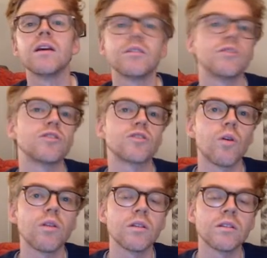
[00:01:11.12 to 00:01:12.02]
to
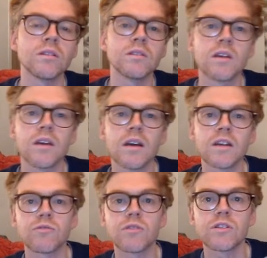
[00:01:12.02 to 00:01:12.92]
Scotland
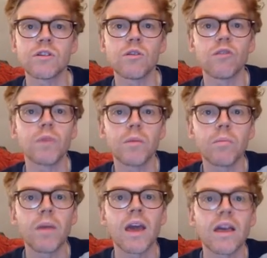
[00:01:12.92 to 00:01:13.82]
as a result of
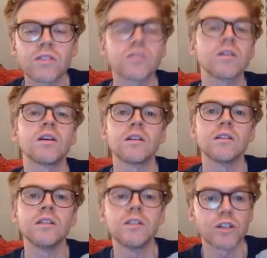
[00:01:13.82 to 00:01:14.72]
Macbeth's
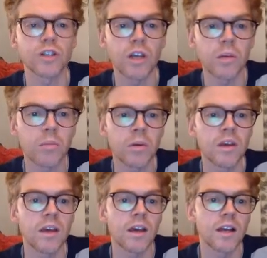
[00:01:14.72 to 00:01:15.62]
leadership.
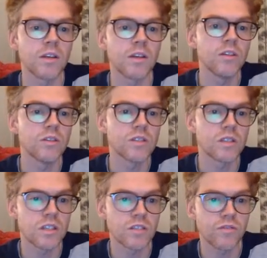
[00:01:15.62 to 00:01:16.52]
And he
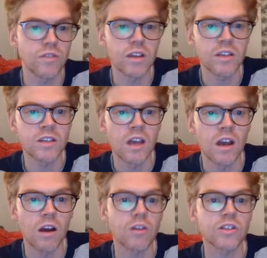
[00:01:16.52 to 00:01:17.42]
uses this phrase,
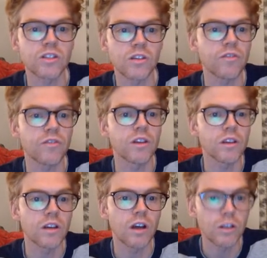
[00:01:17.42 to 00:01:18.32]
"our
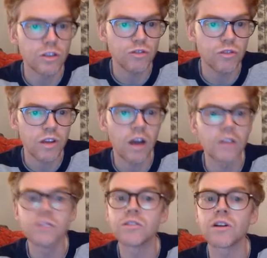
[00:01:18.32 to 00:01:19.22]
suffering country
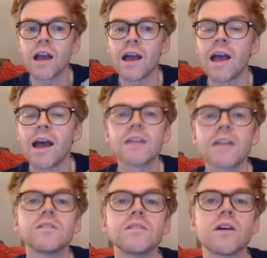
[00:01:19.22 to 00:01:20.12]
under a
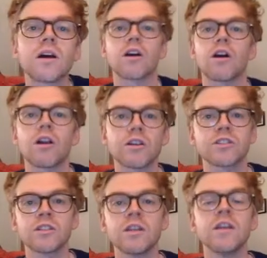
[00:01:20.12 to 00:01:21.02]
hand
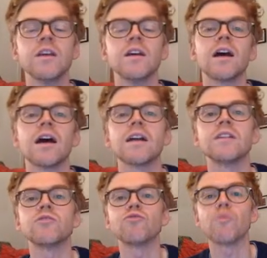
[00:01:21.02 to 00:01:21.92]
accursed."
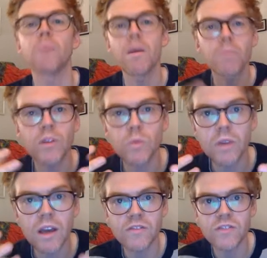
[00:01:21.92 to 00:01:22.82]
And remember that we
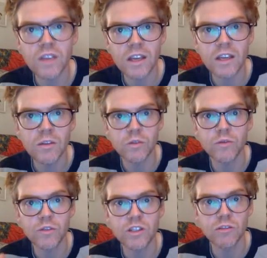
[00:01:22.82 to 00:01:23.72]
have
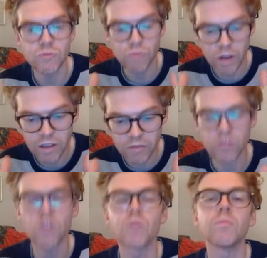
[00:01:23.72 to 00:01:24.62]
seen right
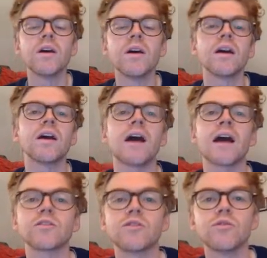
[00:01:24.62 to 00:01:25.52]
from
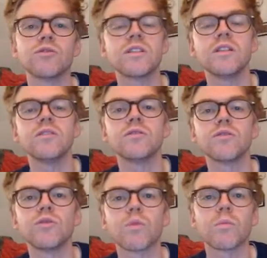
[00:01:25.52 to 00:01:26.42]
Act 2, Scene
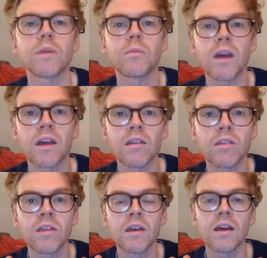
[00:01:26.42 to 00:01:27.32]
2, where Macbeth
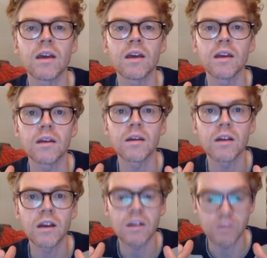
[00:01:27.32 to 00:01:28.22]

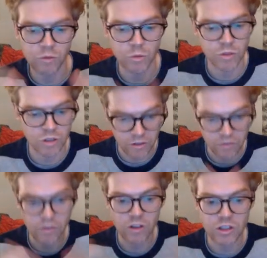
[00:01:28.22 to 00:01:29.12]
was kind of
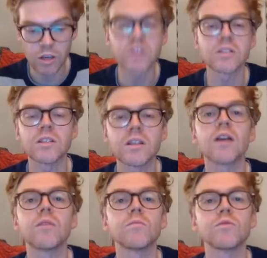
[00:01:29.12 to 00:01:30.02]
first coming to
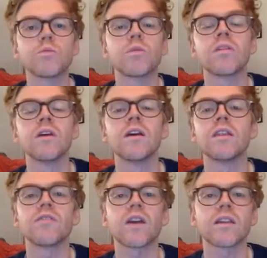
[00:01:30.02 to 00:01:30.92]
terms with
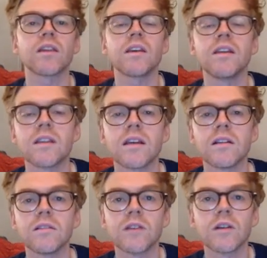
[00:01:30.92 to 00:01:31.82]
the fact that he'd
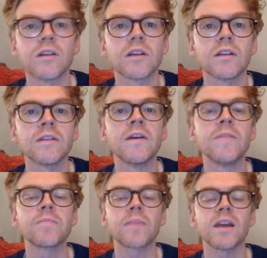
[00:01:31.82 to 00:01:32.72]
killed Duncan,
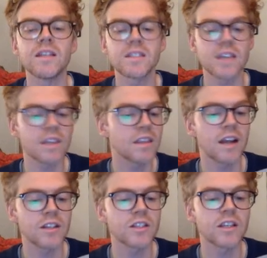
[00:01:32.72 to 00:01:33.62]
and he said that
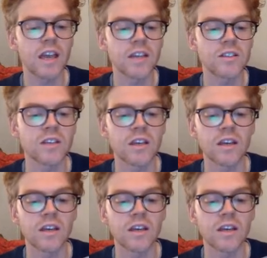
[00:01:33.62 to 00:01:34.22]
actually his